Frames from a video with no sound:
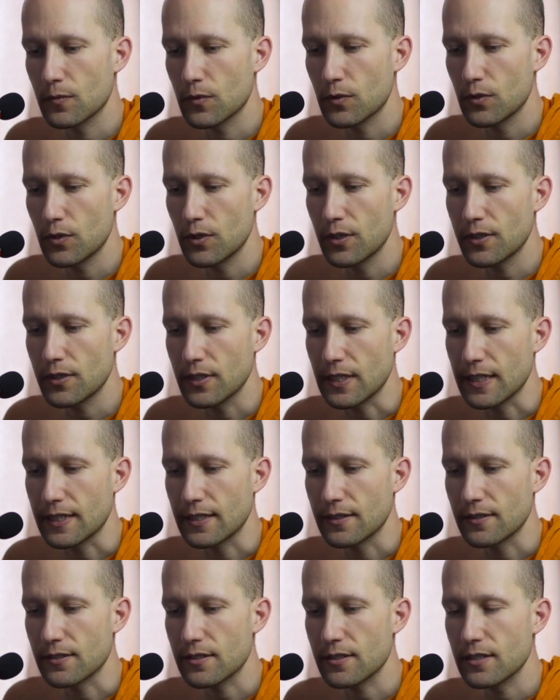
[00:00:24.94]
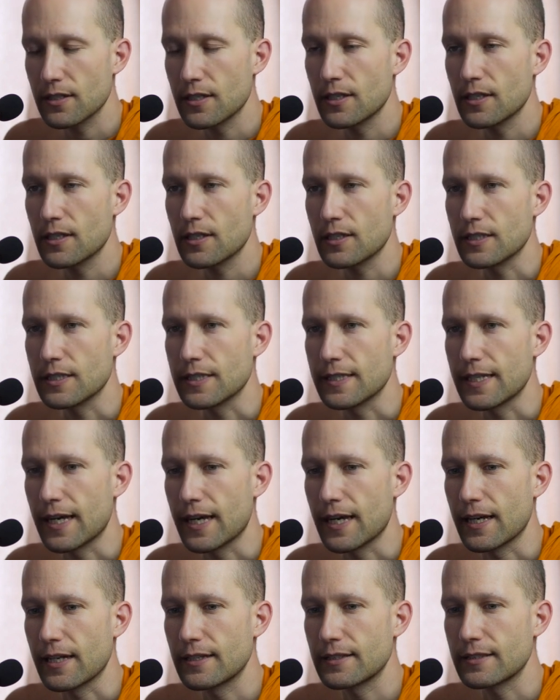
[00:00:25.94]
good things
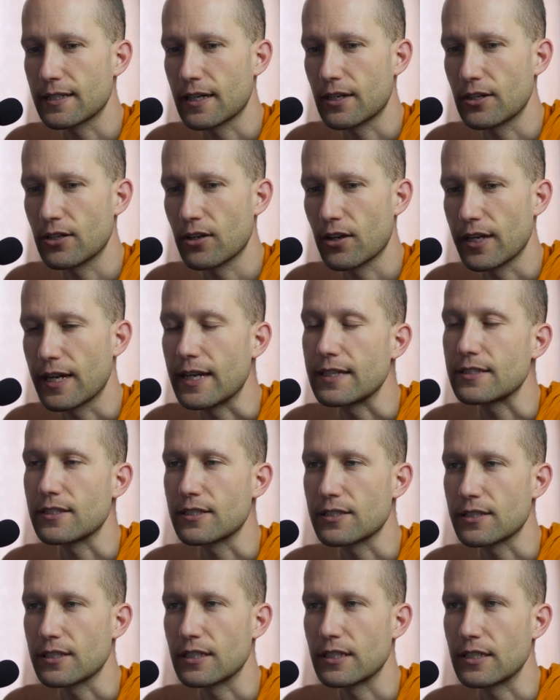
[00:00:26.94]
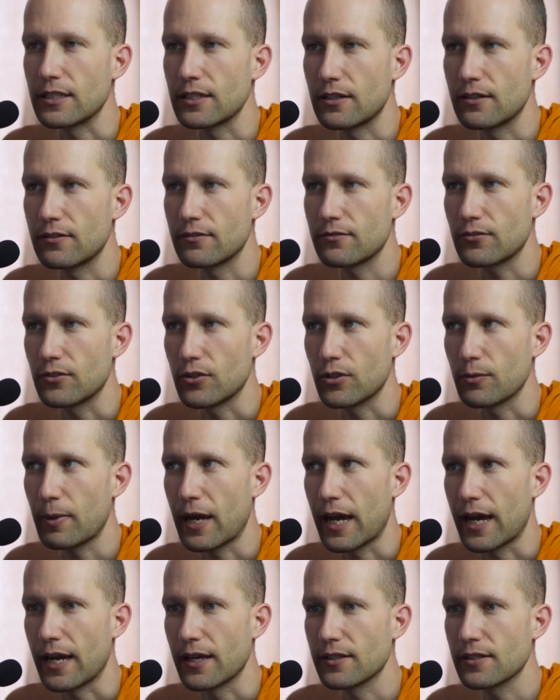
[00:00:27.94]
that are not necessary for the
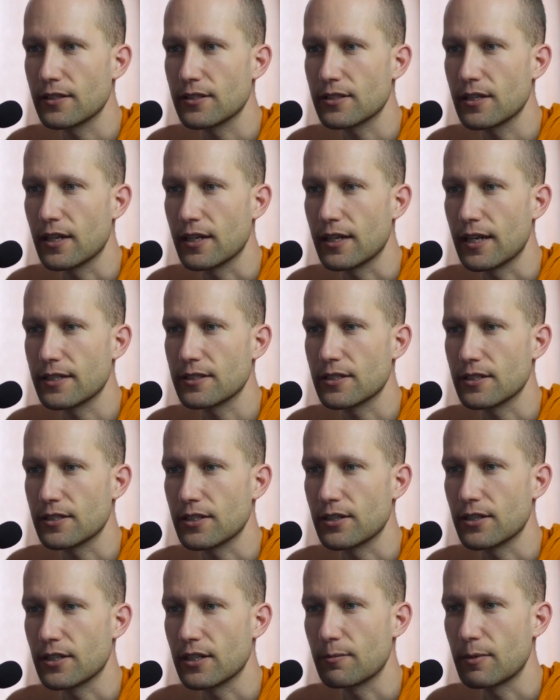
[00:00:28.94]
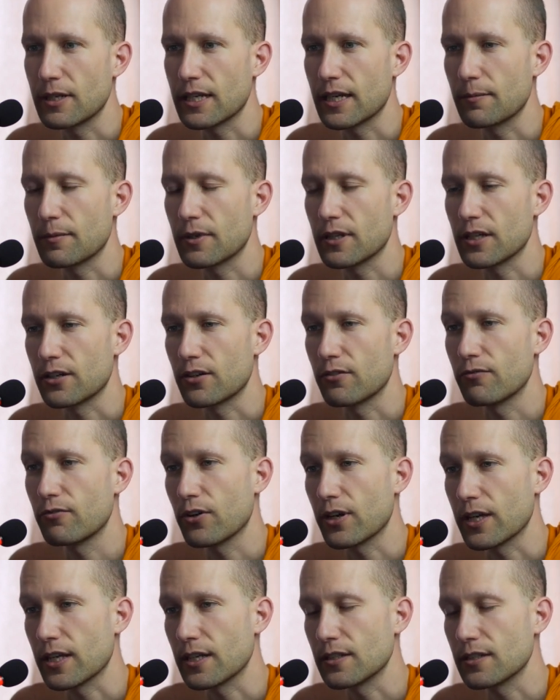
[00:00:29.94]
path. It's not necessary to become
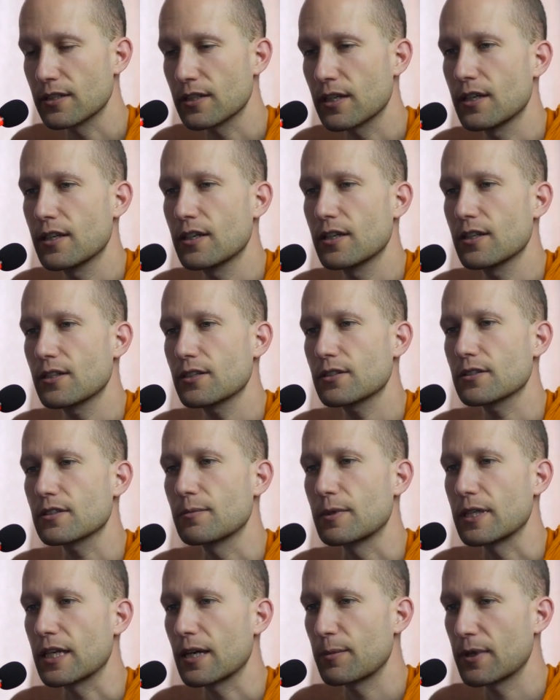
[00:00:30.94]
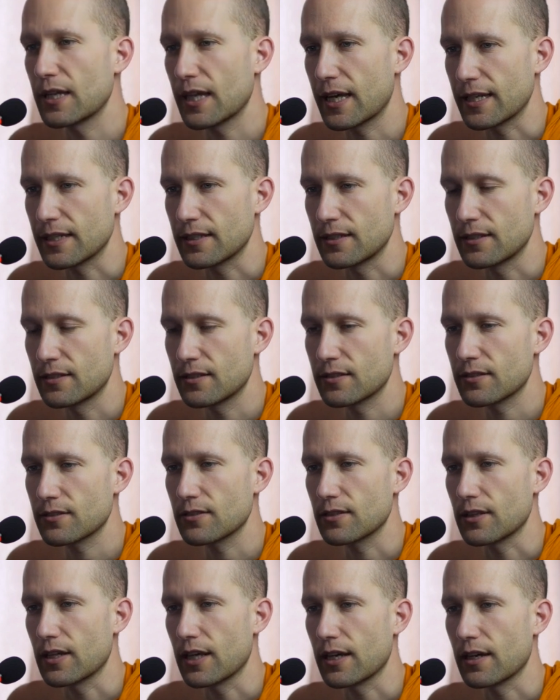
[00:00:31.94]
clairvoyant, to become enlightened.
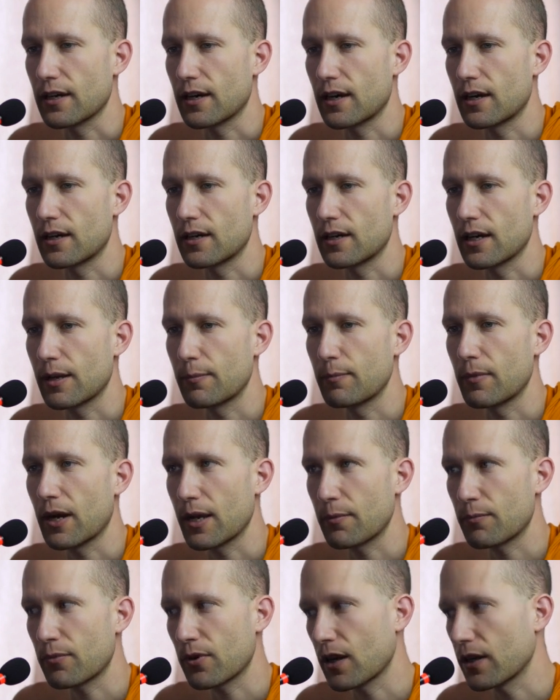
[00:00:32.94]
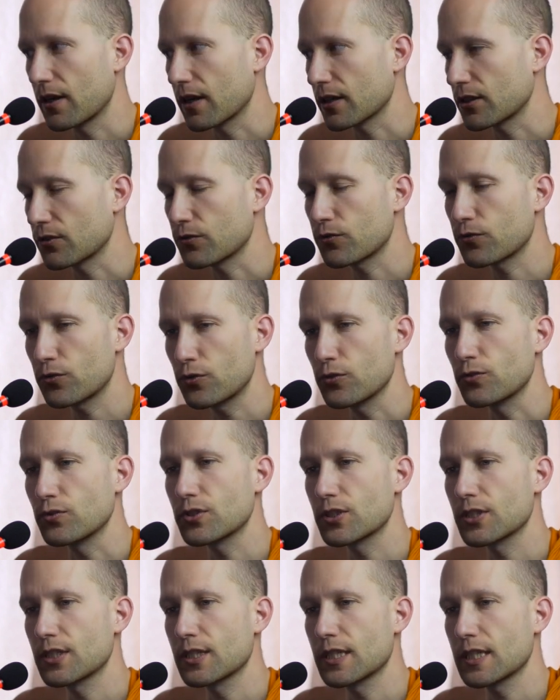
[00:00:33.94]
They are a byproduct, a
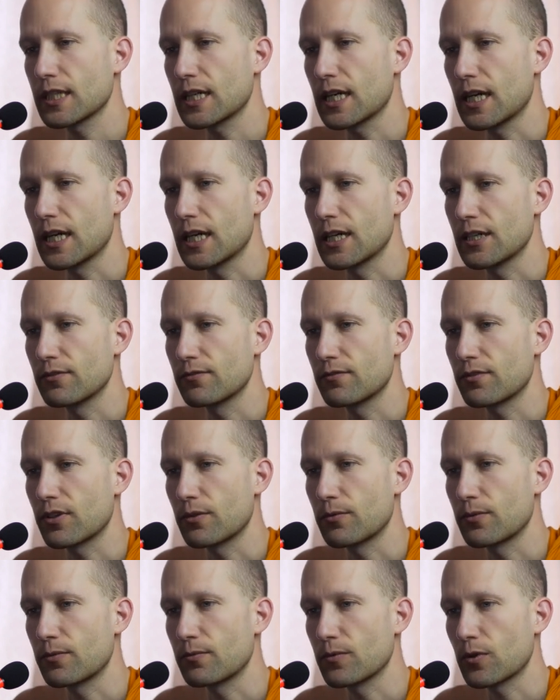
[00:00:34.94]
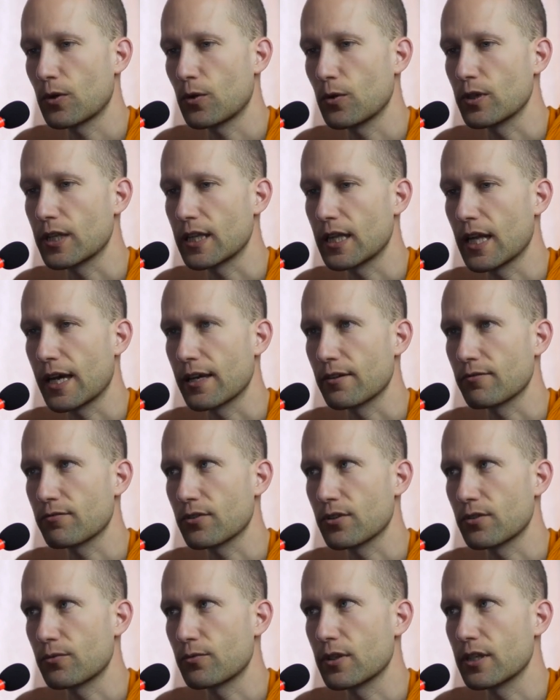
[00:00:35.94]
fruit of the holy life
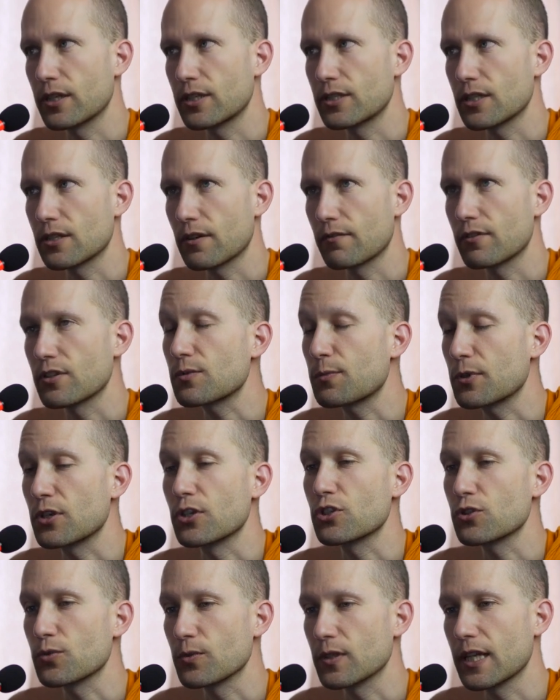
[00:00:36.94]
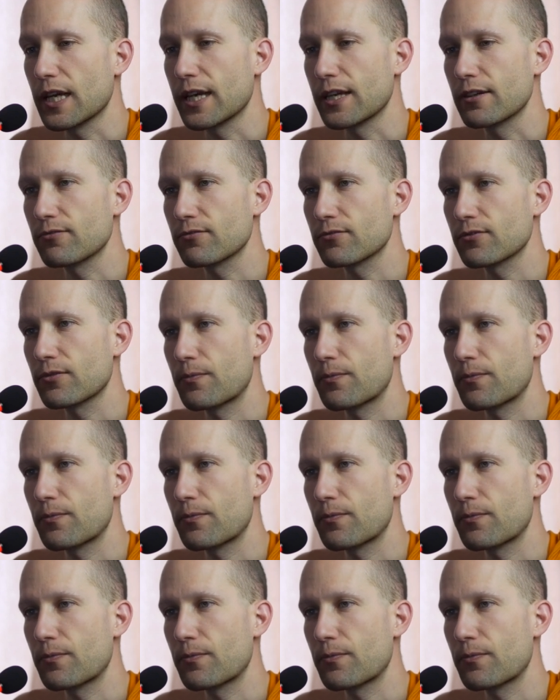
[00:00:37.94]
or the religion, of the spiritual life.